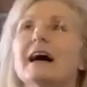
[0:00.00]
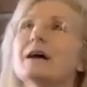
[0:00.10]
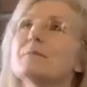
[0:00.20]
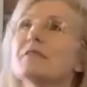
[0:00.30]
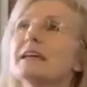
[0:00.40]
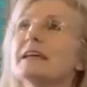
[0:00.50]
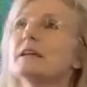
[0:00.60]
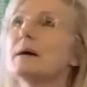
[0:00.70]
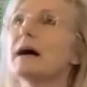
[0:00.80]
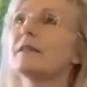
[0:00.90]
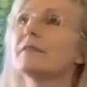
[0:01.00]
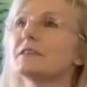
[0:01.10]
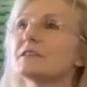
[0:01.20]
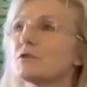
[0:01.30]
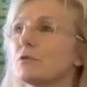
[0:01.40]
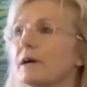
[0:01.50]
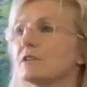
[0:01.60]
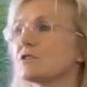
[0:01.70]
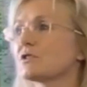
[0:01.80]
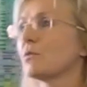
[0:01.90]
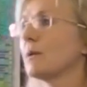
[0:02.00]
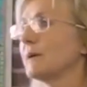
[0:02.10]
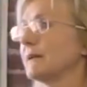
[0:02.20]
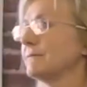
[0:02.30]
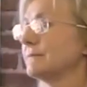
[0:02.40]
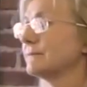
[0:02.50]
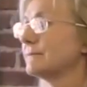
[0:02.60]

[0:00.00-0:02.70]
I'm thinking about this courageous woman